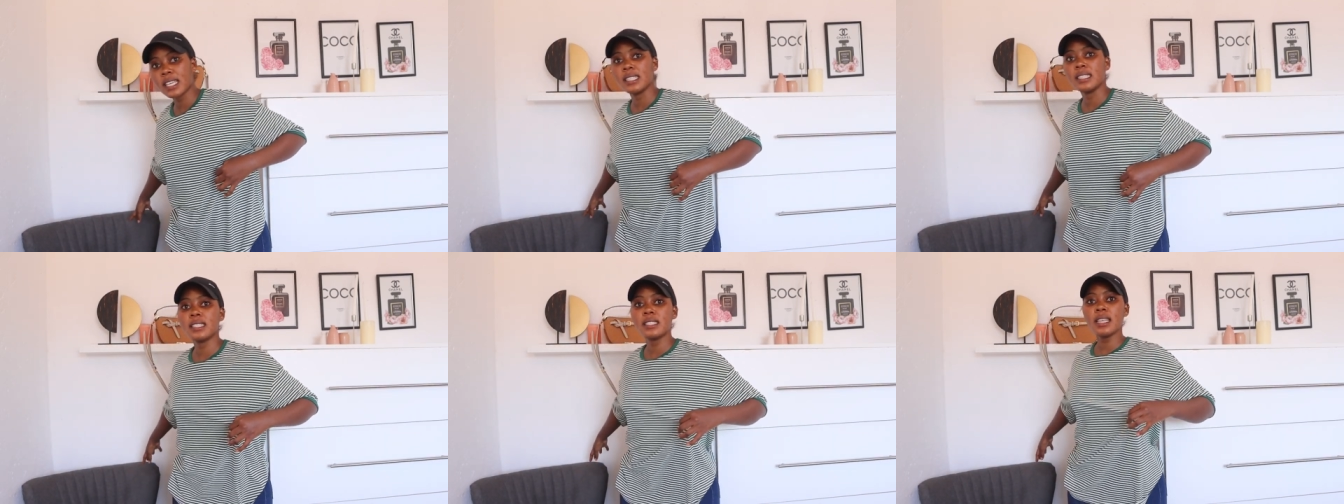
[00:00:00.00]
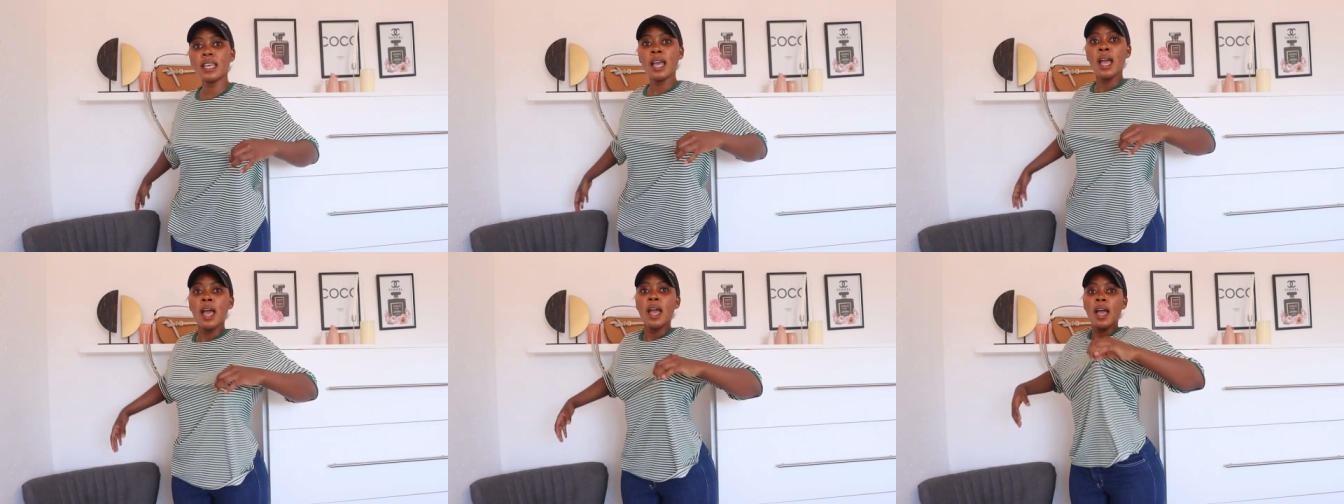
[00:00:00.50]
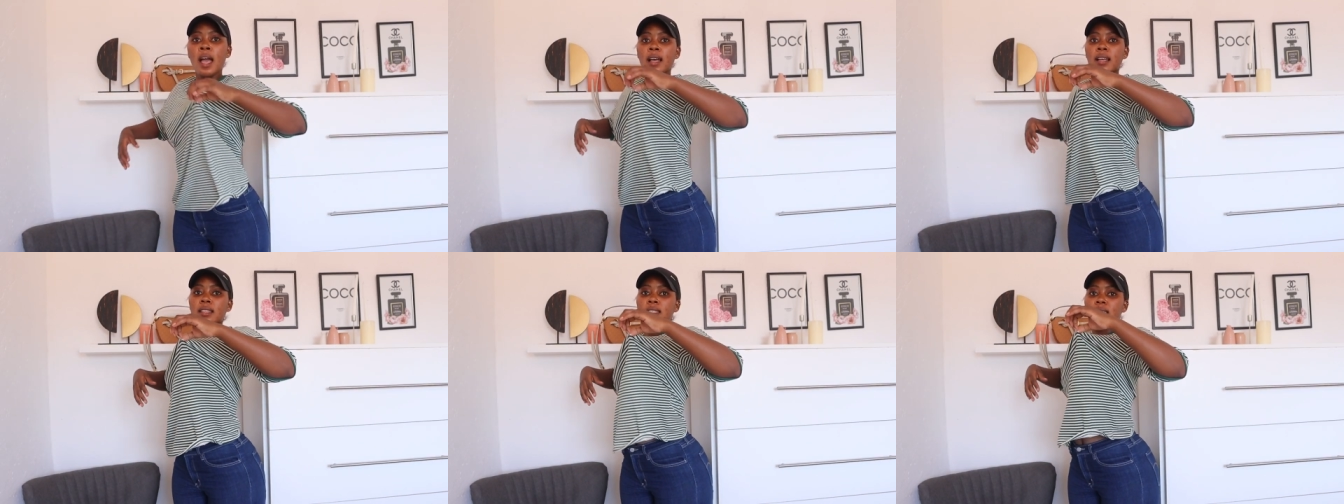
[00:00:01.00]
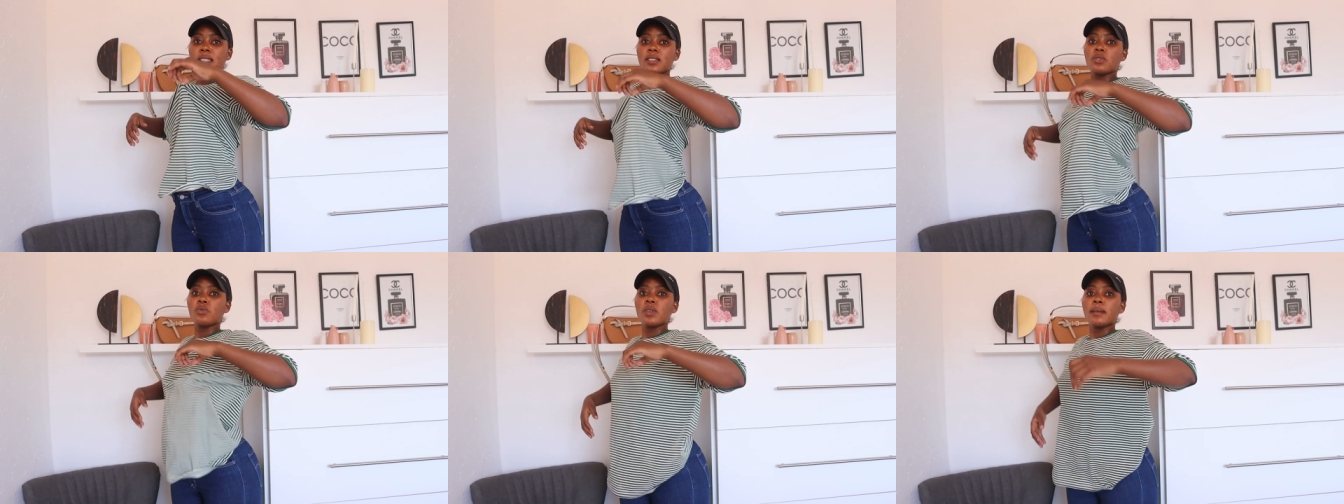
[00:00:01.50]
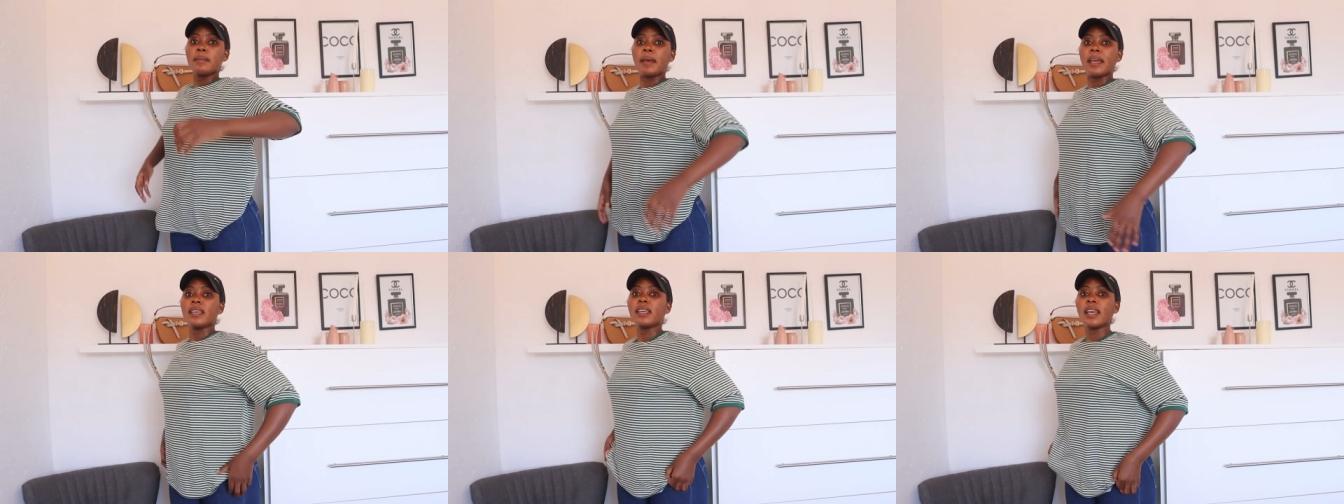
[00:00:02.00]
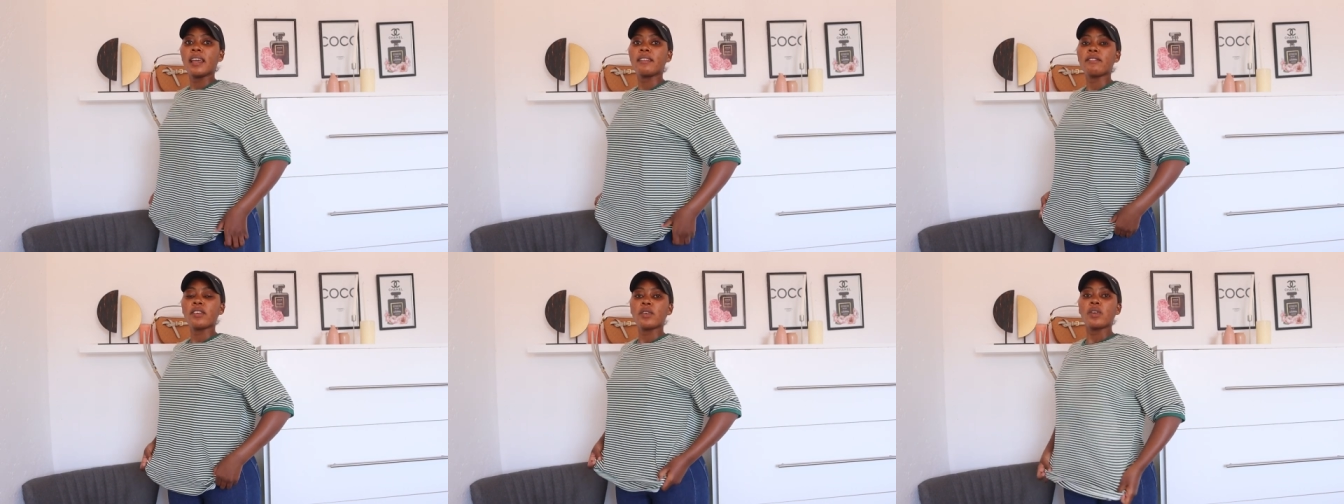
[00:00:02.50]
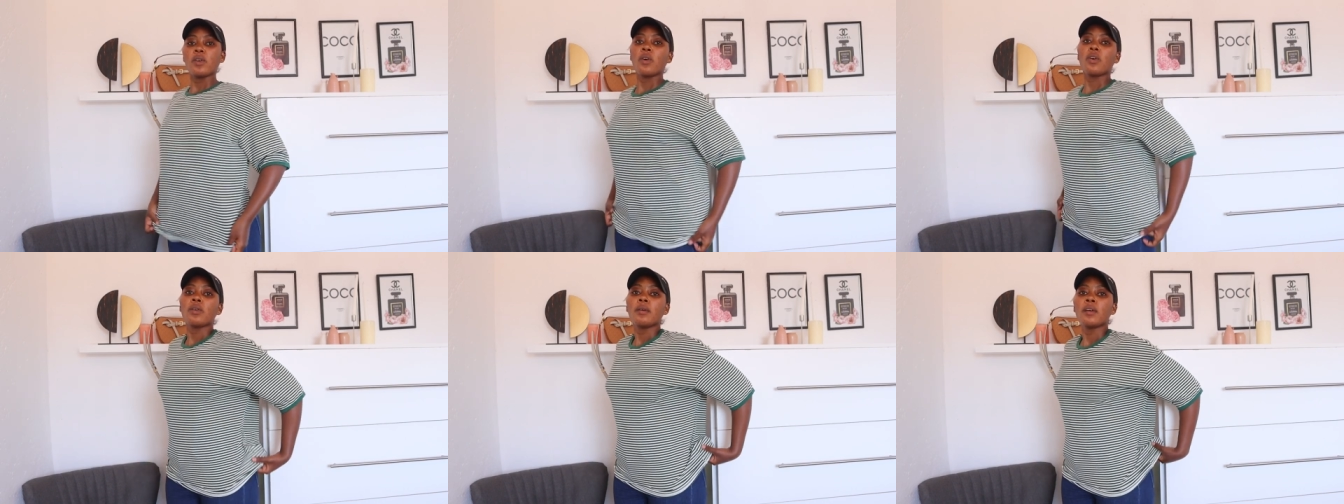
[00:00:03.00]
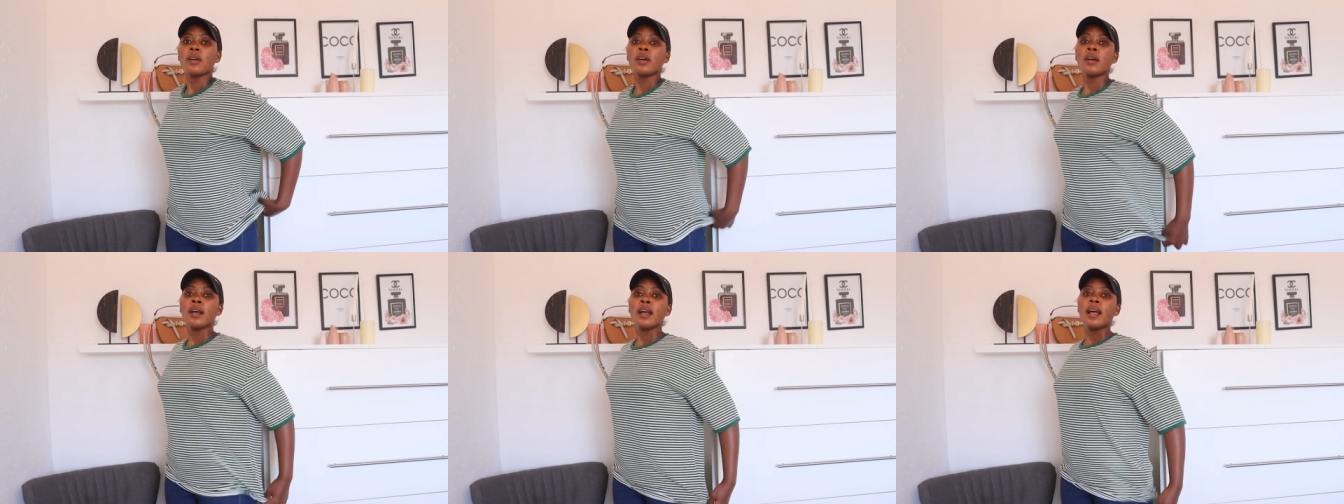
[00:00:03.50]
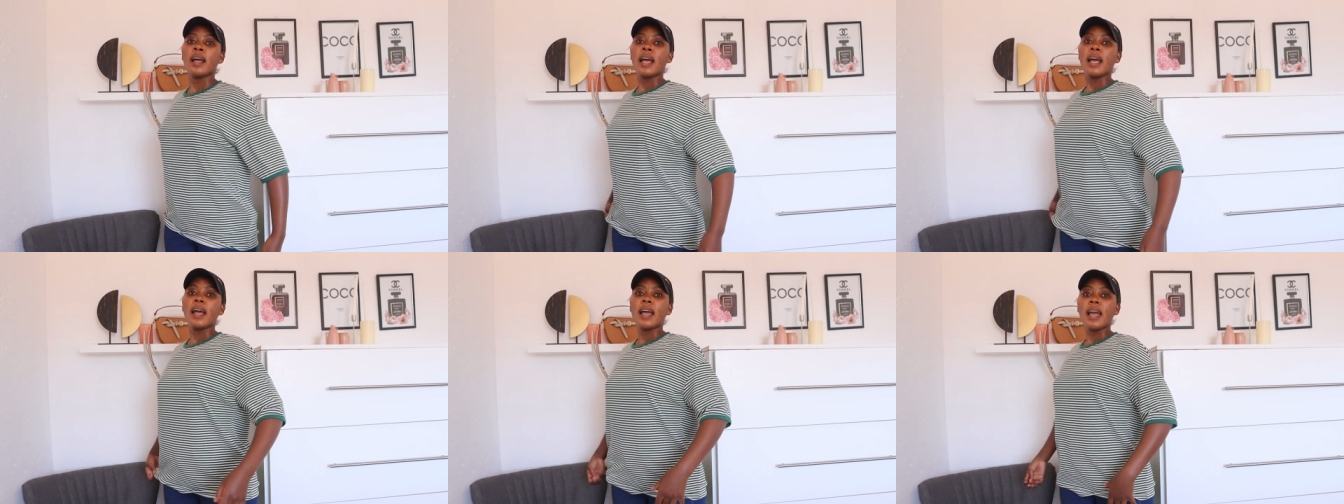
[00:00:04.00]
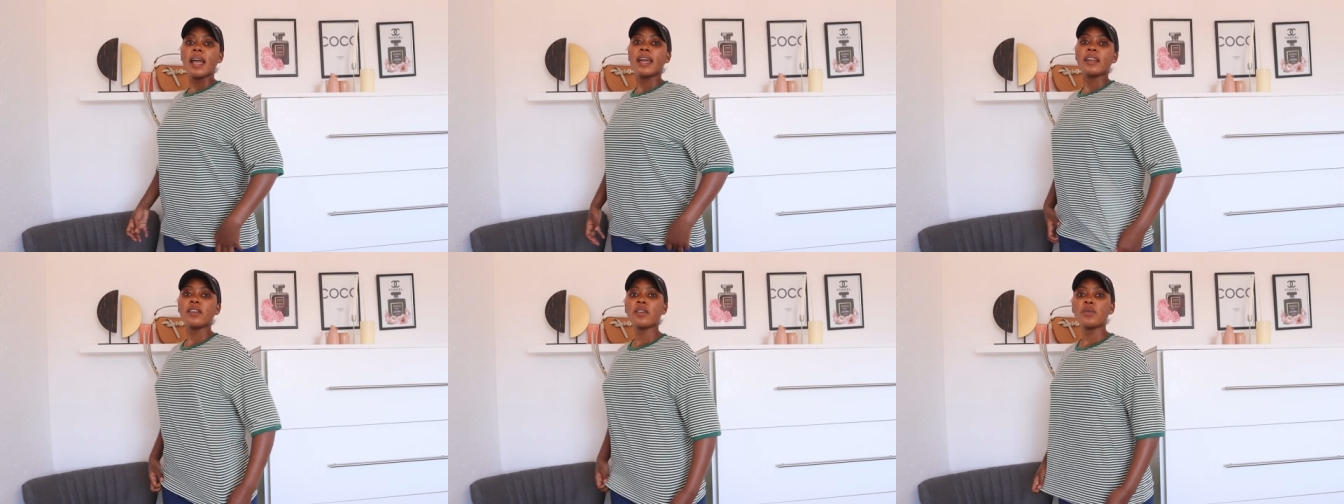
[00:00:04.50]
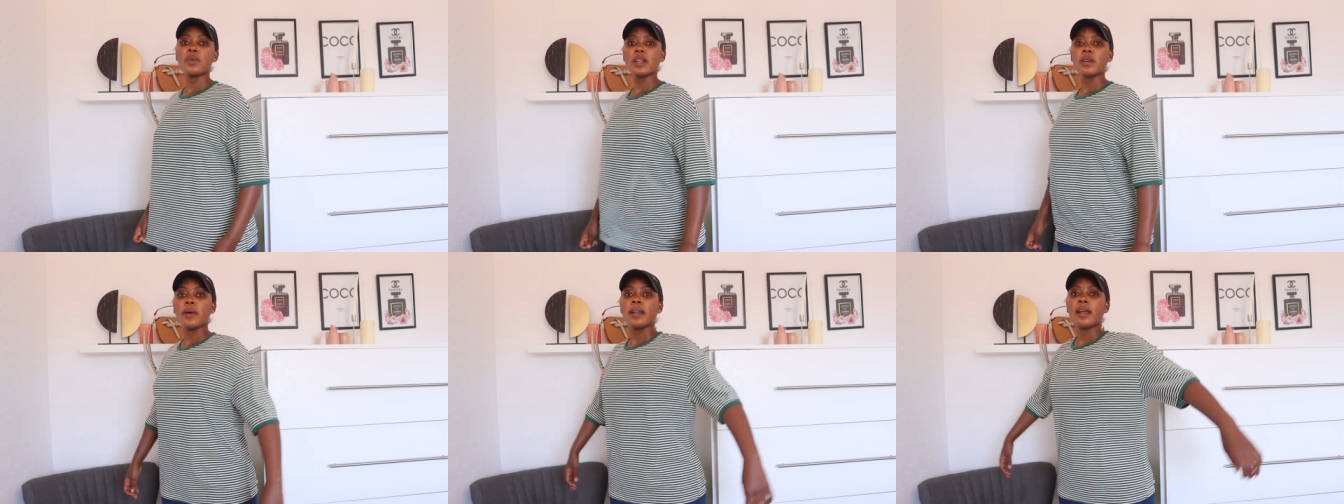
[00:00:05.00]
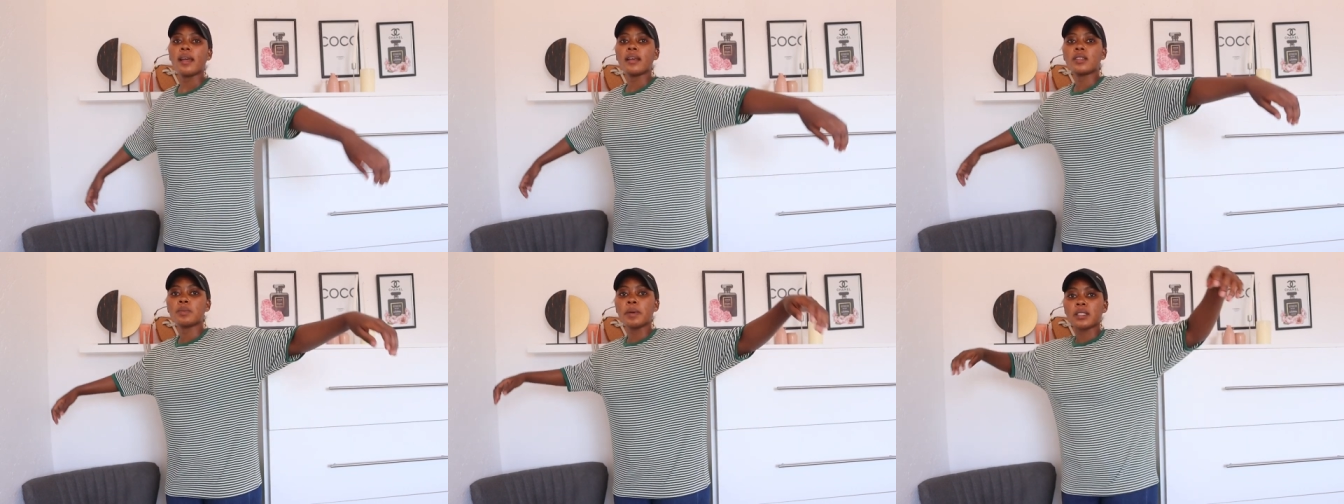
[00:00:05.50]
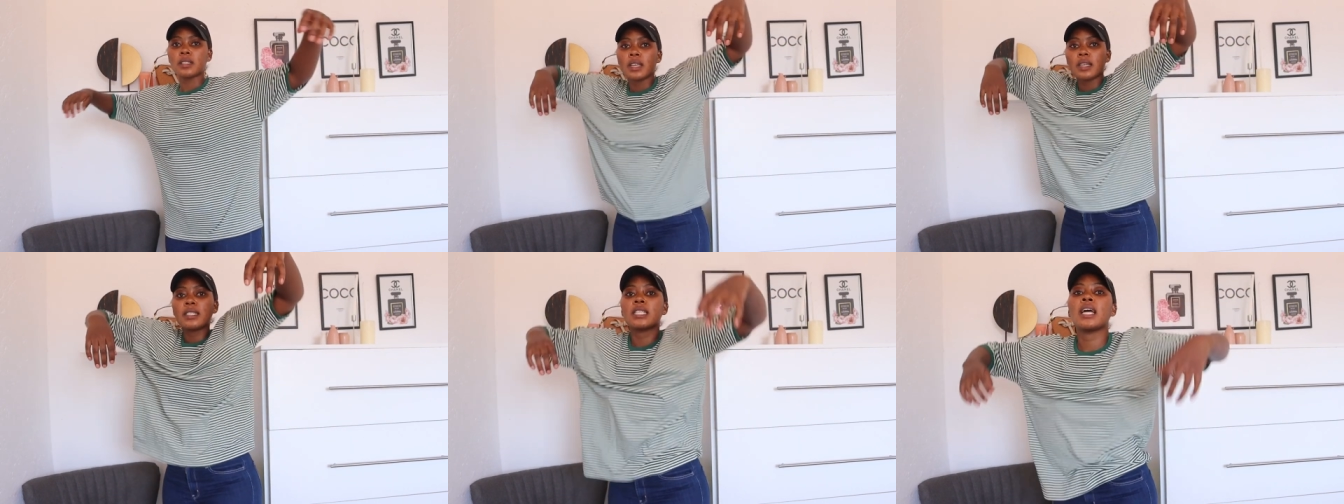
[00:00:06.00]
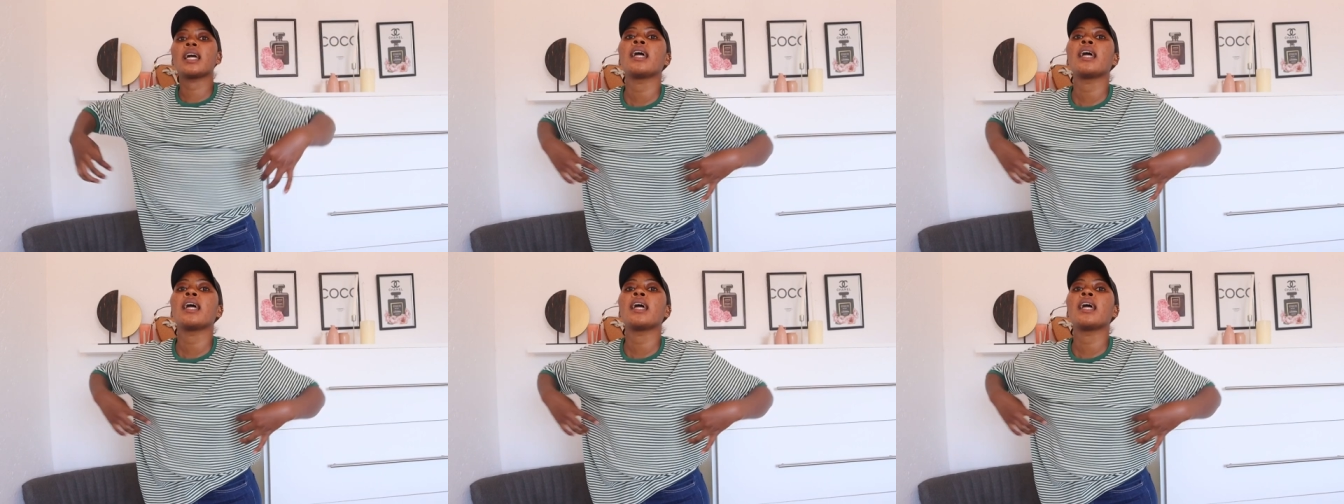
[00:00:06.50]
can see, this is really baggy and very long and not really what I expected.